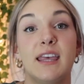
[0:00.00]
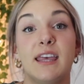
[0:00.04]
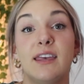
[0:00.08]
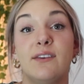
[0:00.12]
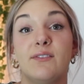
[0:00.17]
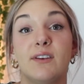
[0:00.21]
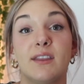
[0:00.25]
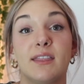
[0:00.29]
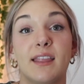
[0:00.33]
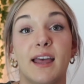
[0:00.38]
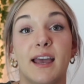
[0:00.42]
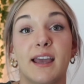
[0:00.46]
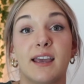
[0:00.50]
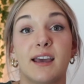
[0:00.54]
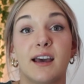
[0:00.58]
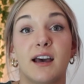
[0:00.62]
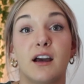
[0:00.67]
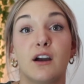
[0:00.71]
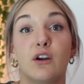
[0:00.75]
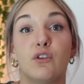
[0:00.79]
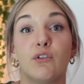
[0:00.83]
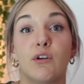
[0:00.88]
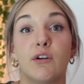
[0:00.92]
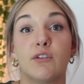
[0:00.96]
even like
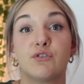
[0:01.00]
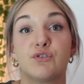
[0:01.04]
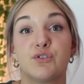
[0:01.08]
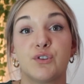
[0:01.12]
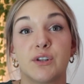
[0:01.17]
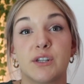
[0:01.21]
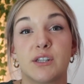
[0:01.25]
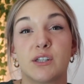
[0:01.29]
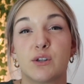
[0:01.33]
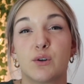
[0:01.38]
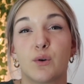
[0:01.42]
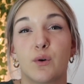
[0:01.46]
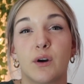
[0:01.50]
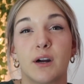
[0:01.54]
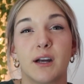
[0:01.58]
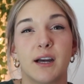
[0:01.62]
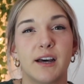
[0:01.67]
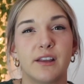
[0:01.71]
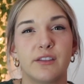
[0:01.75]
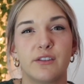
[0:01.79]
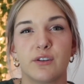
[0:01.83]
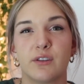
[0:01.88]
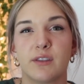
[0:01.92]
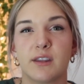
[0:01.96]
a grocery store
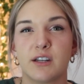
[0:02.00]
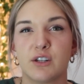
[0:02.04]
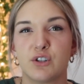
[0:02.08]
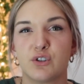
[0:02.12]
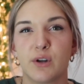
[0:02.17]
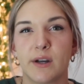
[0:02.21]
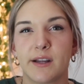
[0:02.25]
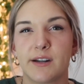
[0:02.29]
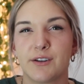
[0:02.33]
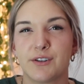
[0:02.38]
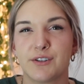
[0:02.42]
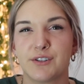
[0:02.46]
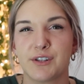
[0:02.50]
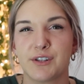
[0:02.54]
other than Trader